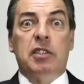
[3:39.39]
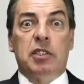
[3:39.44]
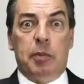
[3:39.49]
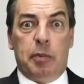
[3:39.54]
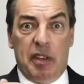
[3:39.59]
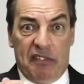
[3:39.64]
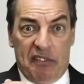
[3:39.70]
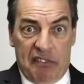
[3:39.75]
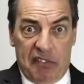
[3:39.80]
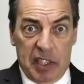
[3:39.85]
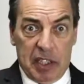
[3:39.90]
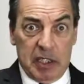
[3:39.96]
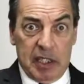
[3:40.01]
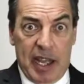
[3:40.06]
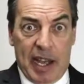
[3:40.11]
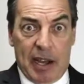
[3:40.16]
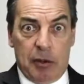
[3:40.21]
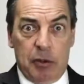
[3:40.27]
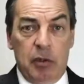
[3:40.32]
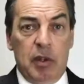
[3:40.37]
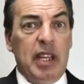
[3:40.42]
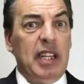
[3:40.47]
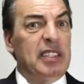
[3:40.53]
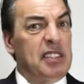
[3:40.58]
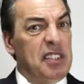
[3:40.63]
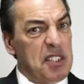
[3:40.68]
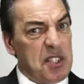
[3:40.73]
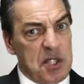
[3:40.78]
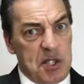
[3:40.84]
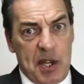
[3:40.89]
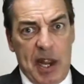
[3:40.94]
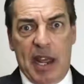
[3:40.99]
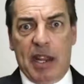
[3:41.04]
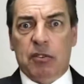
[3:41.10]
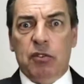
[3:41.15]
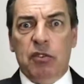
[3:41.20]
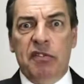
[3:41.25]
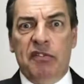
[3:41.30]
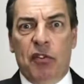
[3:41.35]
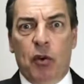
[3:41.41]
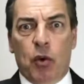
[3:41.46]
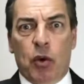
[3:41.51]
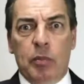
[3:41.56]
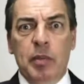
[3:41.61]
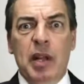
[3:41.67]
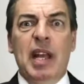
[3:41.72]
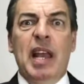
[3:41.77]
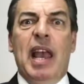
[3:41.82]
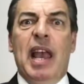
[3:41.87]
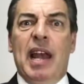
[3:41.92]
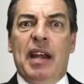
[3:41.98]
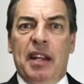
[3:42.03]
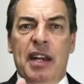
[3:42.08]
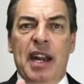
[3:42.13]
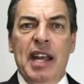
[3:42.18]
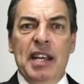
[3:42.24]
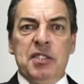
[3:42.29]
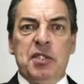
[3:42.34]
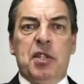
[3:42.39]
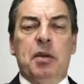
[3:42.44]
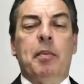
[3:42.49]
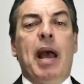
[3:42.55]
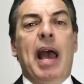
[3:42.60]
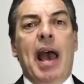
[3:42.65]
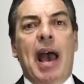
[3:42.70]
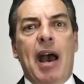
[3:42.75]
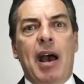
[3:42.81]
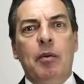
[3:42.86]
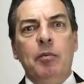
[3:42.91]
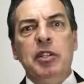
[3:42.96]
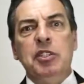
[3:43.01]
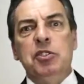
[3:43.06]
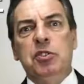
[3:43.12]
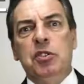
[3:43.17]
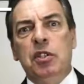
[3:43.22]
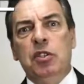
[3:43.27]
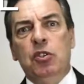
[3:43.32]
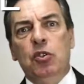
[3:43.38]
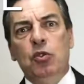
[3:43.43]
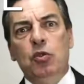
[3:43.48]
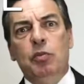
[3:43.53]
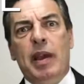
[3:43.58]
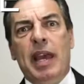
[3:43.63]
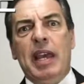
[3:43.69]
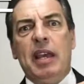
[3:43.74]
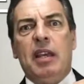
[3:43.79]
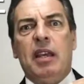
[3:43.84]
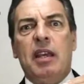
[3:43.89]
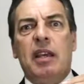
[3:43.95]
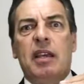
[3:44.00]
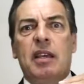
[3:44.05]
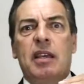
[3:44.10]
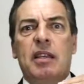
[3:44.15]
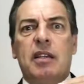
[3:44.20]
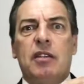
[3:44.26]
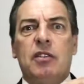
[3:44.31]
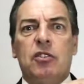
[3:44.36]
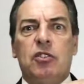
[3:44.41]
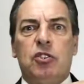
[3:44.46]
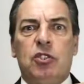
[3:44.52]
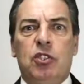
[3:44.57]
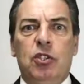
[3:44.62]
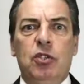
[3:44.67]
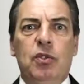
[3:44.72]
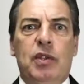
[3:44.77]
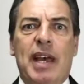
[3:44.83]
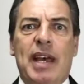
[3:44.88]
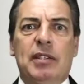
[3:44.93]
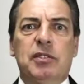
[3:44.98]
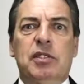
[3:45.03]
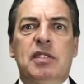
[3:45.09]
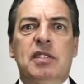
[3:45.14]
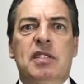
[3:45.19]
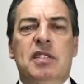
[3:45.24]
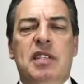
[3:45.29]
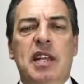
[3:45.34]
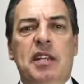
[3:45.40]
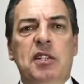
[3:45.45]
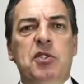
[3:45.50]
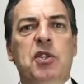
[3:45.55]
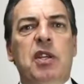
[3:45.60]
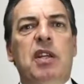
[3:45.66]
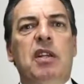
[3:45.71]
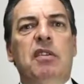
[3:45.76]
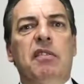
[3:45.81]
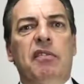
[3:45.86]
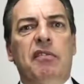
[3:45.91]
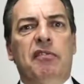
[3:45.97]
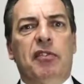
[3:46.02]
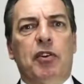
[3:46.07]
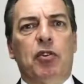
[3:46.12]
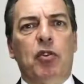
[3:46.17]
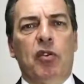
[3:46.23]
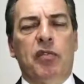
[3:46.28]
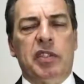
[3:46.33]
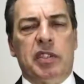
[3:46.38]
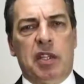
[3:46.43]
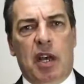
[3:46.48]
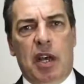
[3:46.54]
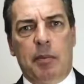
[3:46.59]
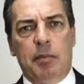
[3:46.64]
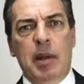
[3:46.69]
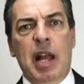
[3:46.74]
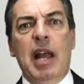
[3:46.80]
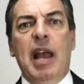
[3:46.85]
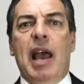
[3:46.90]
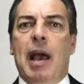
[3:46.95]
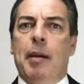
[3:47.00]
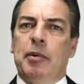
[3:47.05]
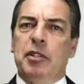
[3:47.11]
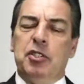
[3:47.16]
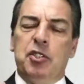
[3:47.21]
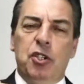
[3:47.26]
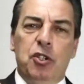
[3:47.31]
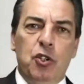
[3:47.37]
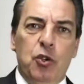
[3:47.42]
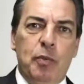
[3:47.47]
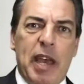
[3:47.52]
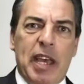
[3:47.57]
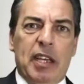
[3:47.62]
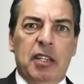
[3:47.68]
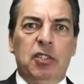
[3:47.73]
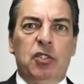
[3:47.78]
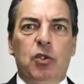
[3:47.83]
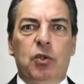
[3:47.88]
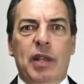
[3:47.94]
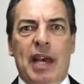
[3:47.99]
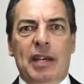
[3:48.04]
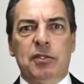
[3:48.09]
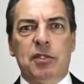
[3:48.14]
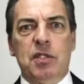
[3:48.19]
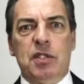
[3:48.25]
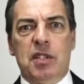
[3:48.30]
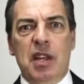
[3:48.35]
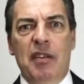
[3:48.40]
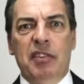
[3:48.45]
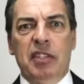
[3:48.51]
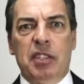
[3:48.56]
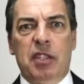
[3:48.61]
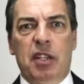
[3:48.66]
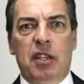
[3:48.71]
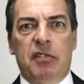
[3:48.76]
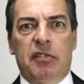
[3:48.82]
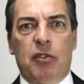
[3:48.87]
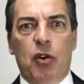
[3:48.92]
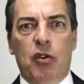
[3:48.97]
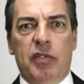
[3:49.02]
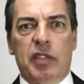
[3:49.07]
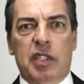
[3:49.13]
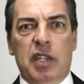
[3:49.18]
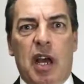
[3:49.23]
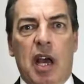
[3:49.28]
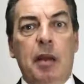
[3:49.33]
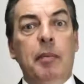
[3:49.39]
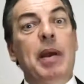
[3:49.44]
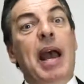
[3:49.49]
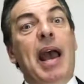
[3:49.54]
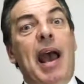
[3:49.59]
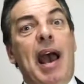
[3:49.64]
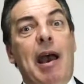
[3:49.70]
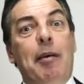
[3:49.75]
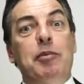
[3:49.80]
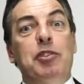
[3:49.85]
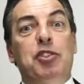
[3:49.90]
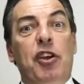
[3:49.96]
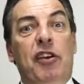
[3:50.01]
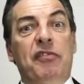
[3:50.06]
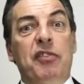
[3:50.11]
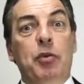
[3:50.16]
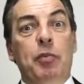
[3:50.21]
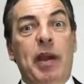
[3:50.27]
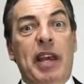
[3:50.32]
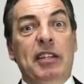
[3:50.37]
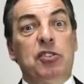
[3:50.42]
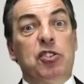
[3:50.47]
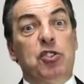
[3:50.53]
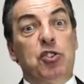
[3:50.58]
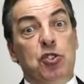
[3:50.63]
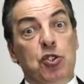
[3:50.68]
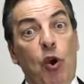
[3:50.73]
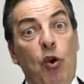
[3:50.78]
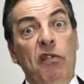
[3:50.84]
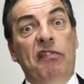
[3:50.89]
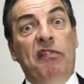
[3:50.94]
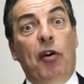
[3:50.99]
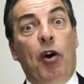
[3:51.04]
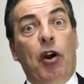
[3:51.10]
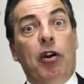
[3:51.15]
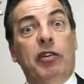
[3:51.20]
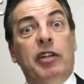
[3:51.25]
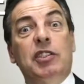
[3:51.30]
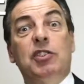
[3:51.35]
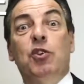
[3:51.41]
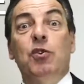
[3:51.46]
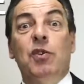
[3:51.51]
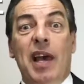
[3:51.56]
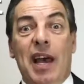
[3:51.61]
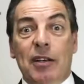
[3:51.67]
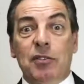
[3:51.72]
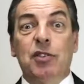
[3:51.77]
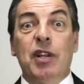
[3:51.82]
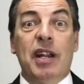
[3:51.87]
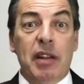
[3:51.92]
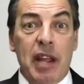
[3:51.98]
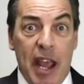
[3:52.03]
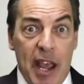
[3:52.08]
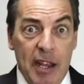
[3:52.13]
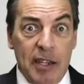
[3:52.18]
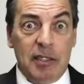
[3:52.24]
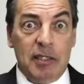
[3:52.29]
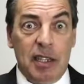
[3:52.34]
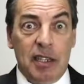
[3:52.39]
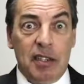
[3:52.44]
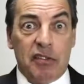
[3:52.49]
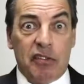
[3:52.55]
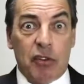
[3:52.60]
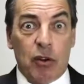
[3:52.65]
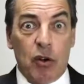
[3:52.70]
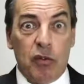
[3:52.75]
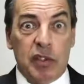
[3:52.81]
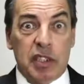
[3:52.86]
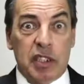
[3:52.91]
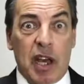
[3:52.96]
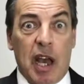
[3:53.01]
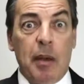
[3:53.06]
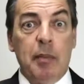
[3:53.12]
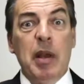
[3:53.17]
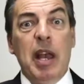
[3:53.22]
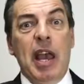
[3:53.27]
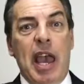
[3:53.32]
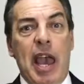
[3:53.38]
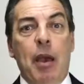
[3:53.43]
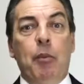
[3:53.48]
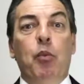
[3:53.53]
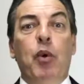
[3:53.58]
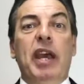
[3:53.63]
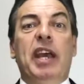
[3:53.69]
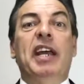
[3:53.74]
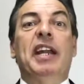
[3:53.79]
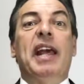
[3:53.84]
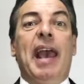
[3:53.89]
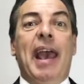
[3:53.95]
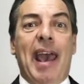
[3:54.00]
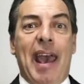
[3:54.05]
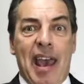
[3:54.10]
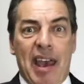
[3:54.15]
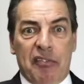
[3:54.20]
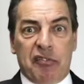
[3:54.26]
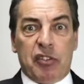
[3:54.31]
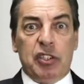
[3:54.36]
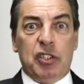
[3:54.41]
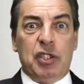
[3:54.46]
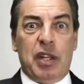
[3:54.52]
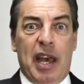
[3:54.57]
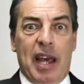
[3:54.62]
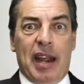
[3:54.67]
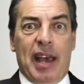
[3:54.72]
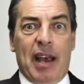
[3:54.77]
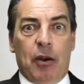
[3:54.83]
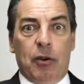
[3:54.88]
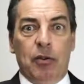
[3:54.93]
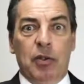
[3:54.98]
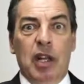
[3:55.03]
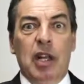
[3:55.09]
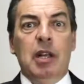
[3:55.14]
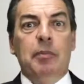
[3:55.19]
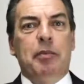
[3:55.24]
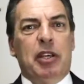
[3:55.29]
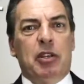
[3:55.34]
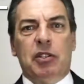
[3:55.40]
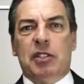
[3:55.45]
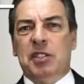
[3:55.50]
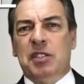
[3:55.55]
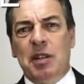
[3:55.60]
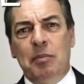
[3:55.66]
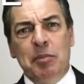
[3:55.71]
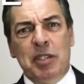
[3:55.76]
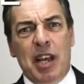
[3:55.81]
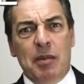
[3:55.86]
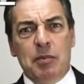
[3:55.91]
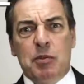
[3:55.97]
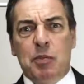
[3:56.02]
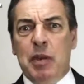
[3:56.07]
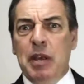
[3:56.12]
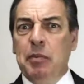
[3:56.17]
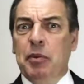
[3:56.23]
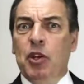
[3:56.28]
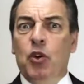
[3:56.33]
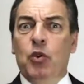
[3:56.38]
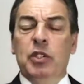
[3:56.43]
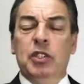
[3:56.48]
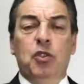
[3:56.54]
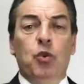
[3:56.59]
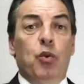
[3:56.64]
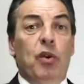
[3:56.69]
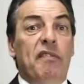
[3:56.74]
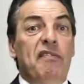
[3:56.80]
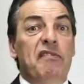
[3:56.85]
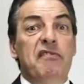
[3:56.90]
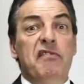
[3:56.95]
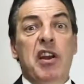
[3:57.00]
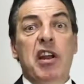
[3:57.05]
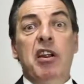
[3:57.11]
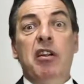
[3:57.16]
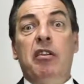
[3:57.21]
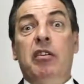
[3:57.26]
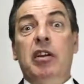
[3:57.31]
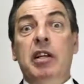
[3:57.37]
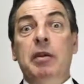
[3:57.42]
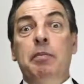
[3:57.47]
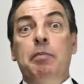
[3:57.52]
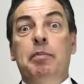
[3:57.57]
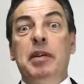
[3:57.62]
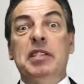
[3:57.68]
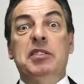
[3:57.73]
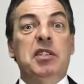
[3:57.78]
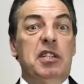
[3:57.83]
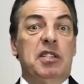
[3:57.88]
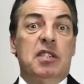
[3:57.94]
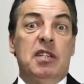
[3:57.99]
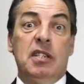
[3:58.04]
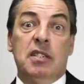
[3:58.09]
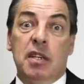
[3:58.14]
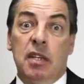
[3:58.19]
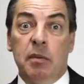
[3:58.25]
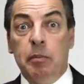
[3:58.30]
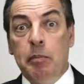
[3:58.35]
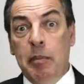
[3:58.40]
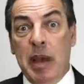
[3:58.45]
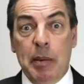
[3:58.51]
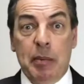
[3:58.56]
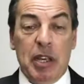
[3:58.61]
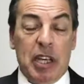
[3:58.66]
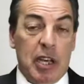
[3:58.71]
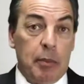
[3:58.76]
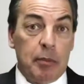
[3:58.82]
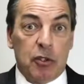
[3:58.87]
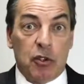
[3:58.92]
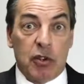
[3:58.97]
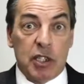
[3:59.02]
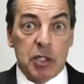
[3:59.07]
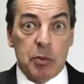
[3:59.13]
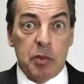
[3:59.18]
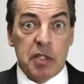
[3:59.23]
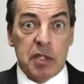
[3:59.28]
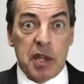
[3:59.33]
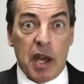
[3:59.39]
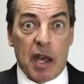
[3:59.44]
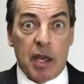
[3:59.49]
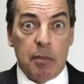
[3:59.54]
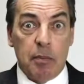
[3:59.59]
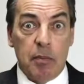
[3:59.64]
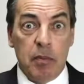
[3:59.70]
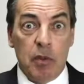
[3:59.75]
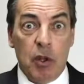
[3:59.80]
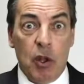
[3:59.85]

to be filled out. It's a standard form, and it asks them, how much did you make in two thousand sixteen for overtime? How much did you make in two thousand seventeen for overtime? How much have you made so far in two thousand eighteen for overtime? And we're going to average that out, because sometimes people go into a very busy season, maybe come Christmas time,